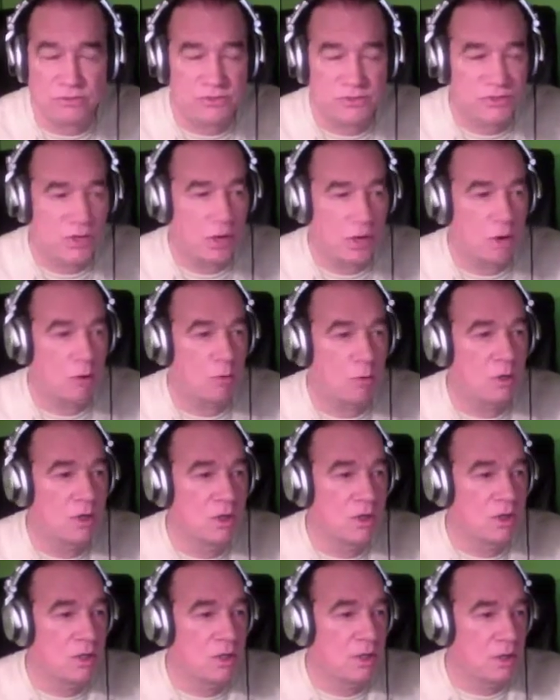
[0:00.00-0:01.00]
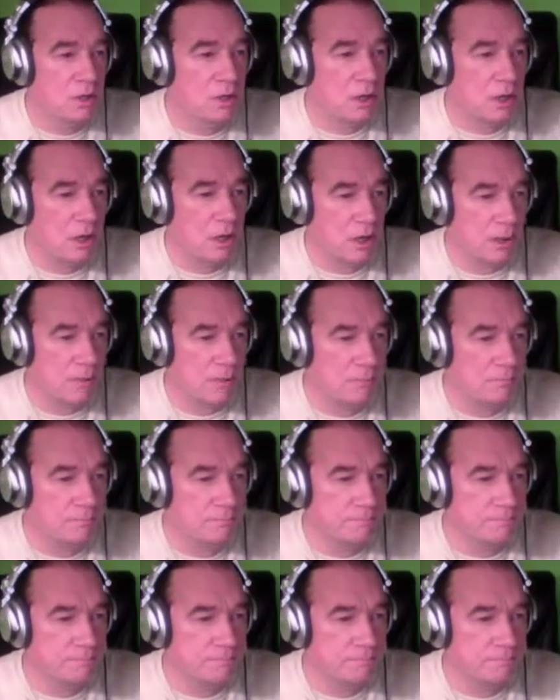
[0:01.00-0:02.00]
So
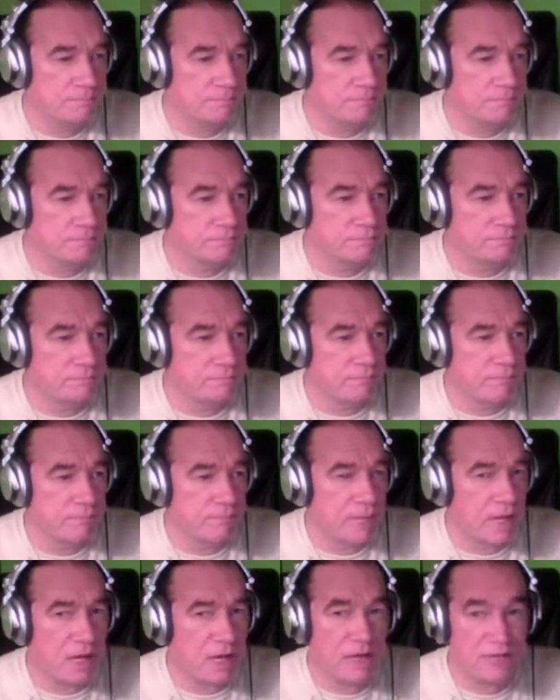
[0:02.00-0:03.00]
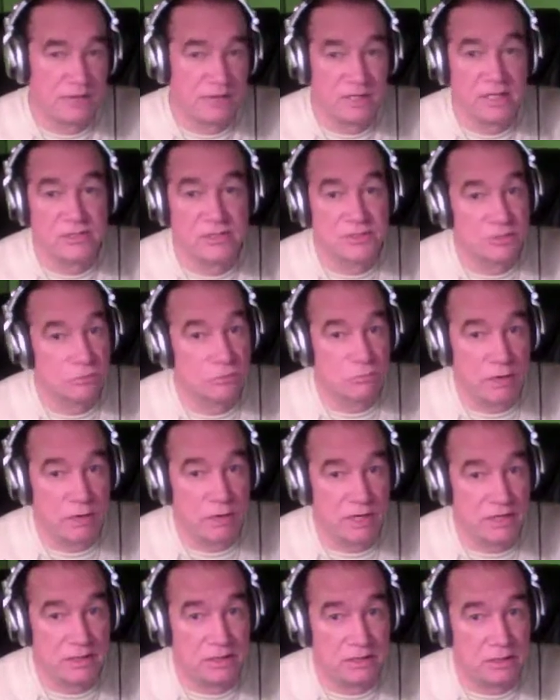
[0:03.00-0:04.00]
I think it's a
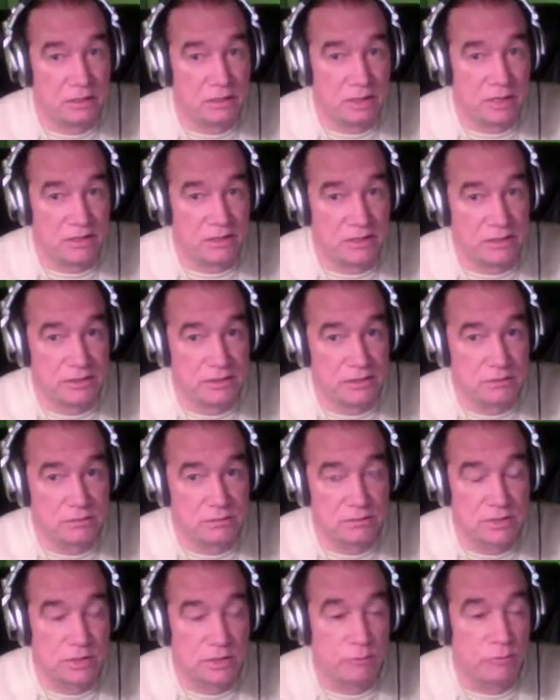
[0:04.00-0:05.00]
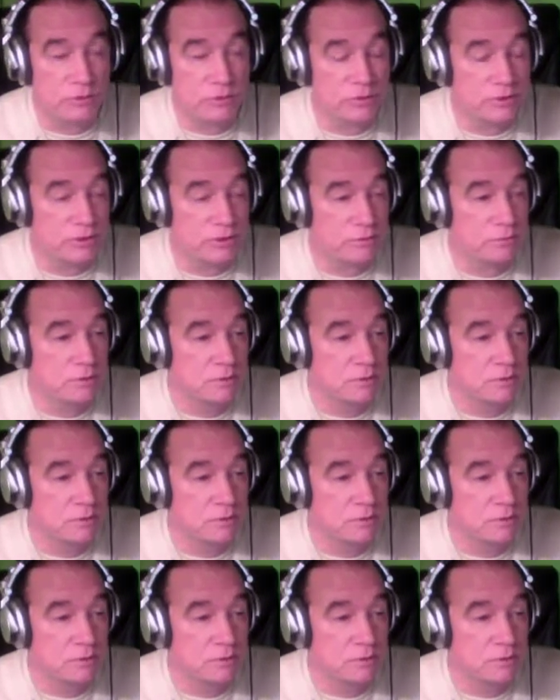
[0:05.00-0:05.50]
great idea. I really do.